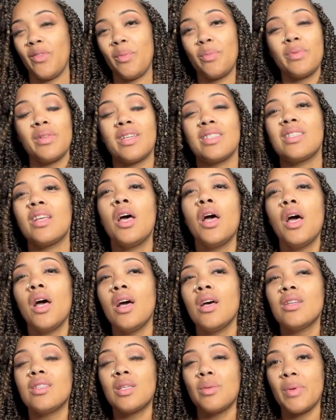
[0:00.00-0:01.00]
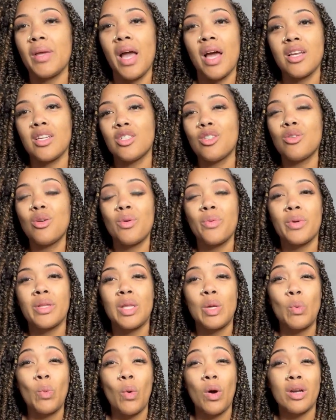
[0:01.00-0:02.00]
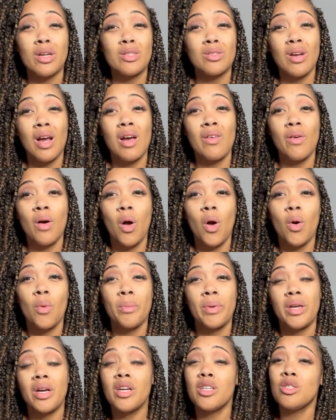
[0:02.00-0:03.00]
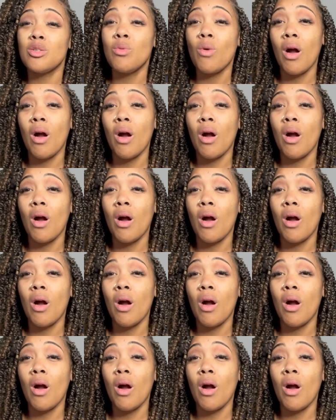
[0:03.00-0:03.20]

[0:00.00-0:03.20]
And plus, to be honest, you don't really want to drive home because you